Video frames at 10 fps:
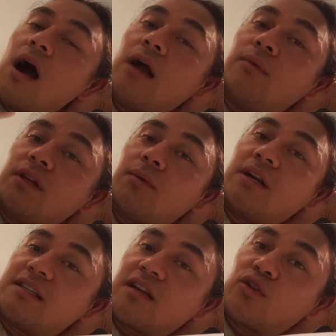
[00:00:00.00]
I really
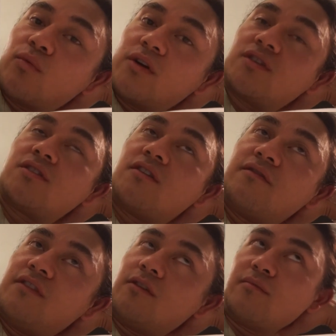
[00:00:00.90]
wanted to get the roses on
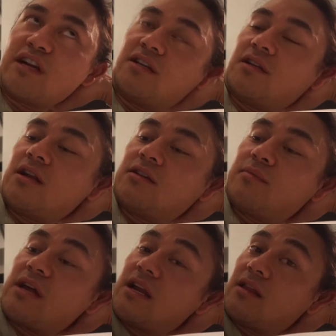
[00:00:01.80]
film, but I didn't end
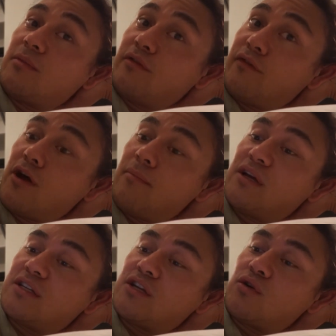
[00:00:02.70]
up getting them on film
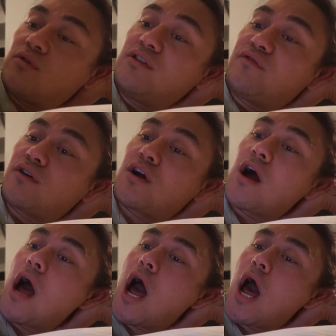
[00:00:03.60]
because I totally
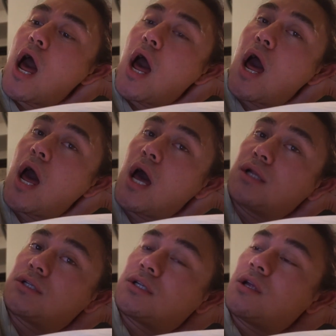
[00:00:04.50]

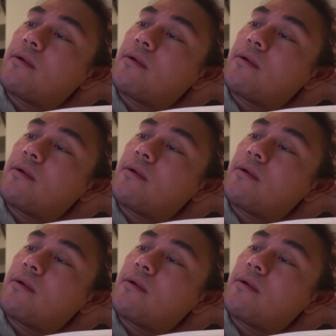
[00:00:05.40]
forgot.